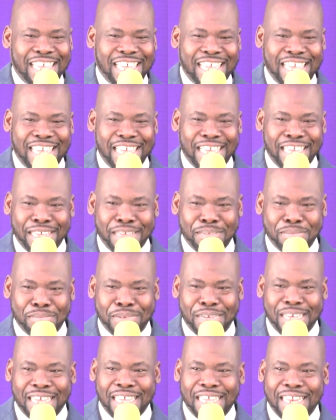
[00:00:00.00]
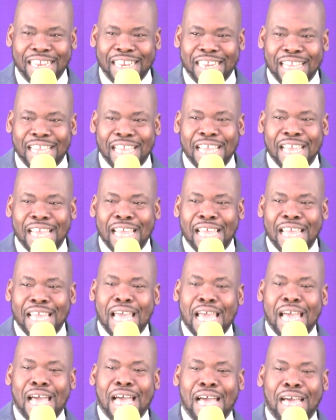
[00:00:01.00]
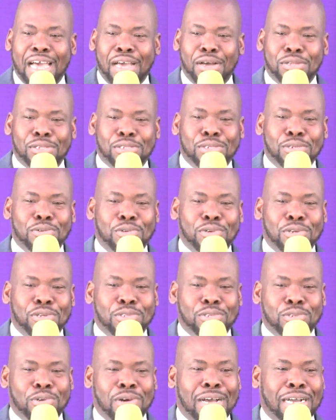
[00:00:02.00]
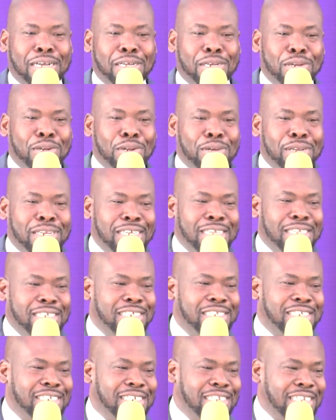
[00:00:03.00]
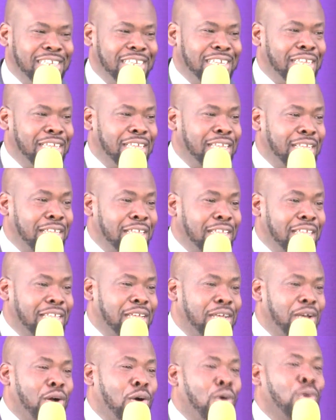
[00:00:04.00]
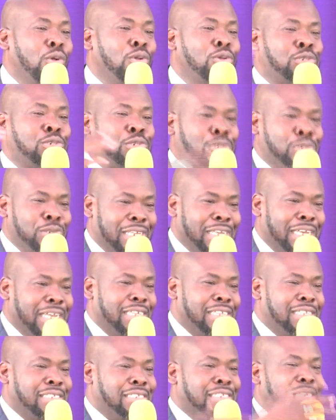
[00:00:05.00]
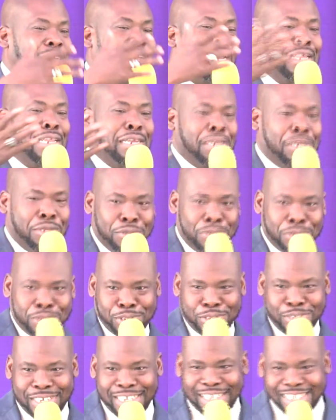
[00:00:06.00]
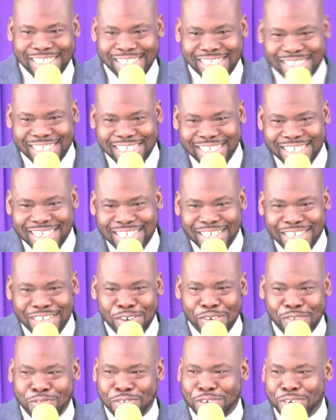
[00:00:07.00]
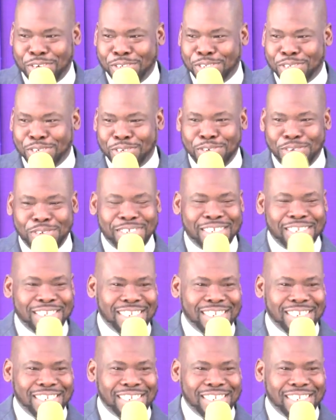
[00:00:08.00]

Amen. I also want to acknowledge old students and new students of Crossroad.